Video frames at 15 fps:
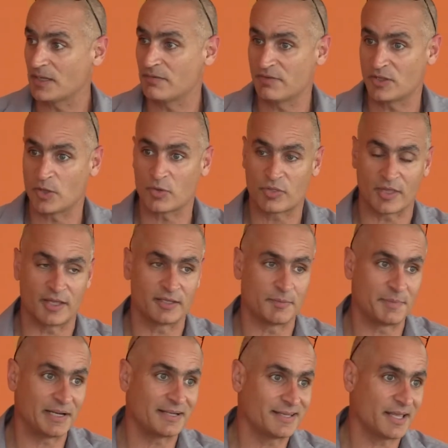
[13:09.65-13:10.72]
even though it's a
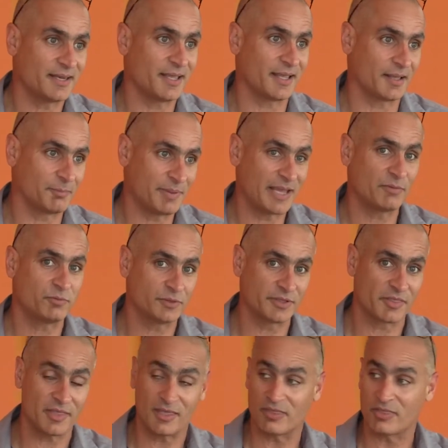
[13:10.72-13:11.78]
debilitating and painful
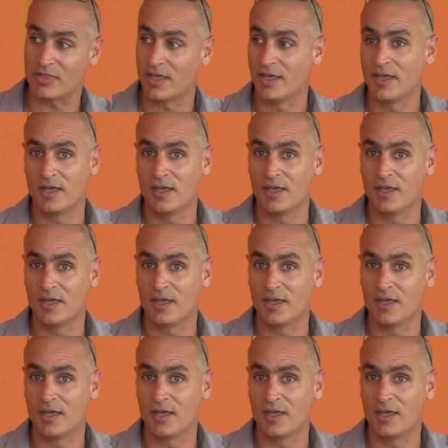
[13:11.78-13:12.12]
disease,